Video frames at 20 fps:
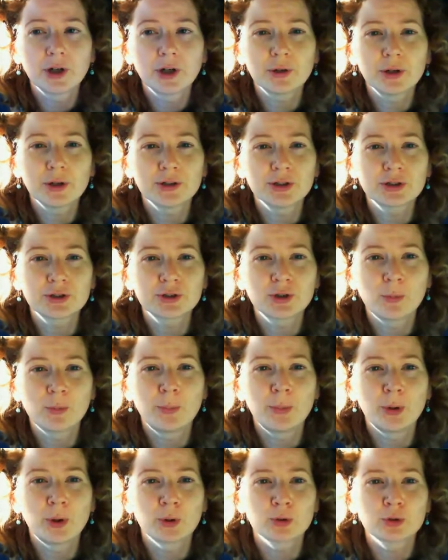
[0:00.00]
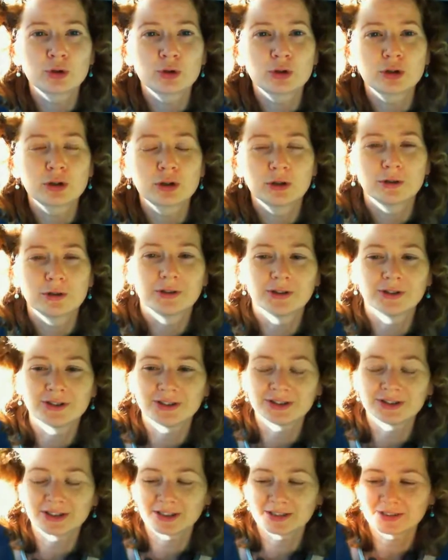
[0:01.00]
Oh, I just got bodged because he
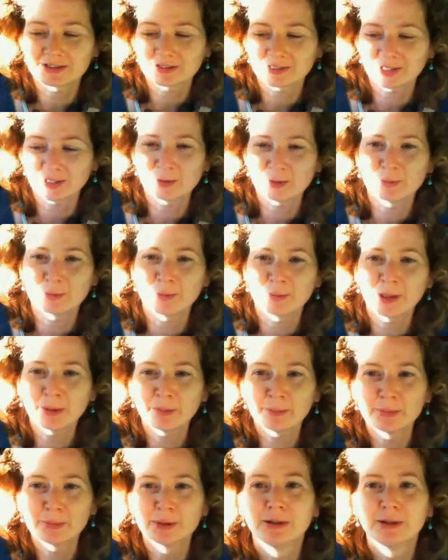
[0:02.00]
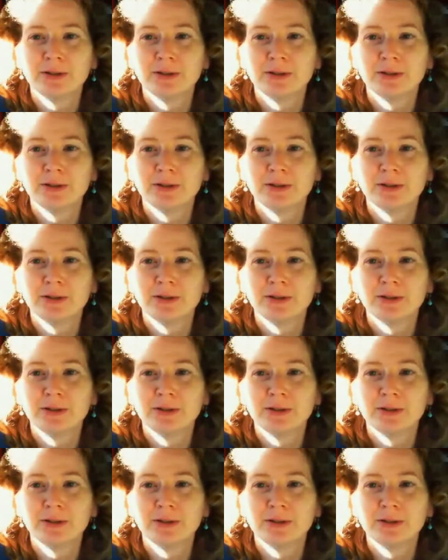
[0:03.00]
says, "Come on, Mum."